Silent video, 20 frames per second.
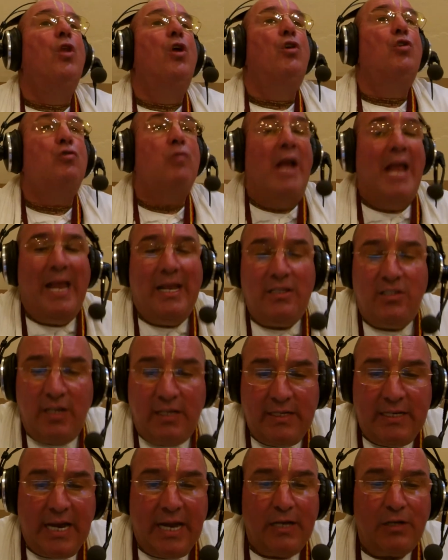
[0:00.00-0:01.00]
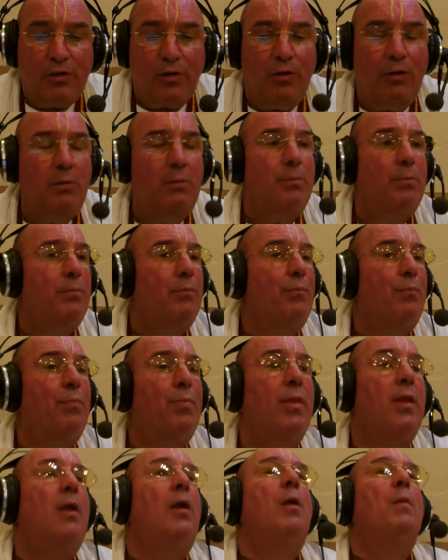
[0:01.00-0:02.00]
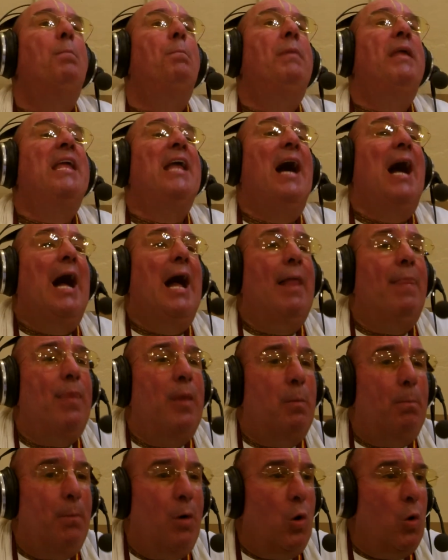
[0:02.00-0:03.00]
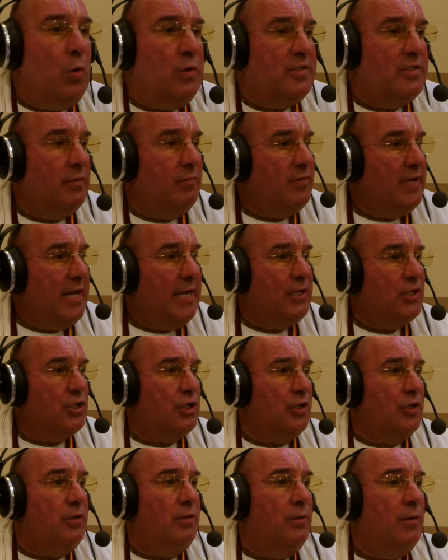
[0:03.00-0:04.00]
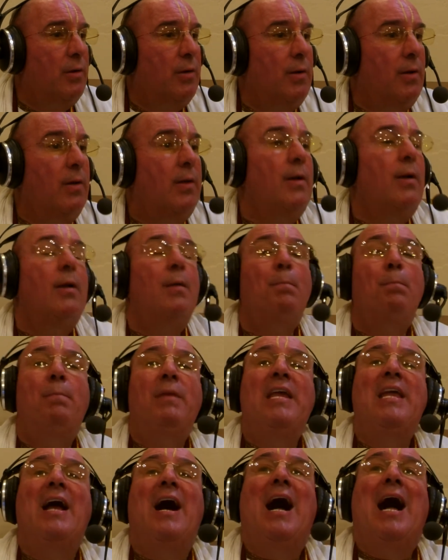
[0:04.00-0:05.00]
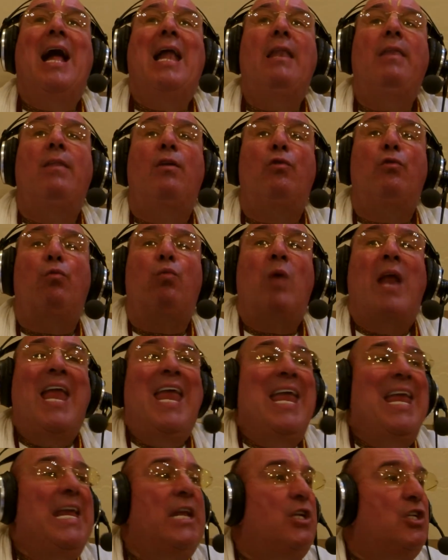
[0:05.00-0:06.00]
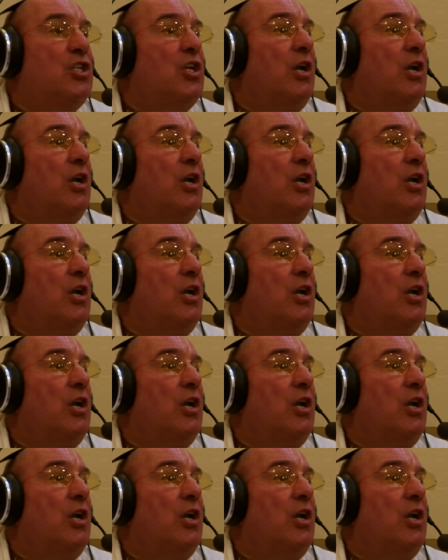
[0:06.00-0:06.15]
Transcendental, beyond the modes of nature, beyond the range